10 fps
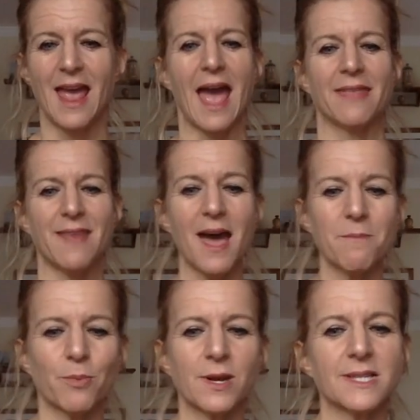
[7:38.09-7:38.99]
And
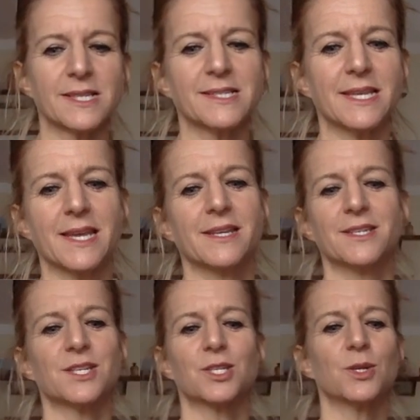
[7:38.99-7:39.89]
that brings us
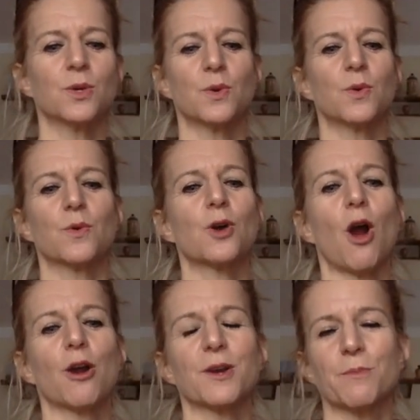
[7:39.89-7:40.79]
into
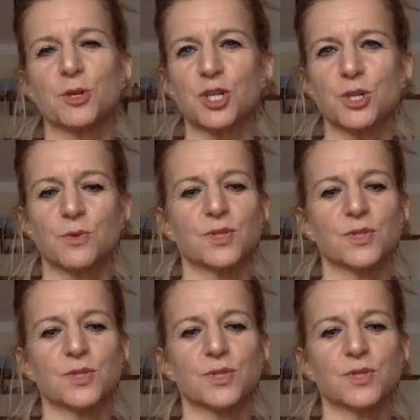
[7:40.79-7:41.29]
card number two.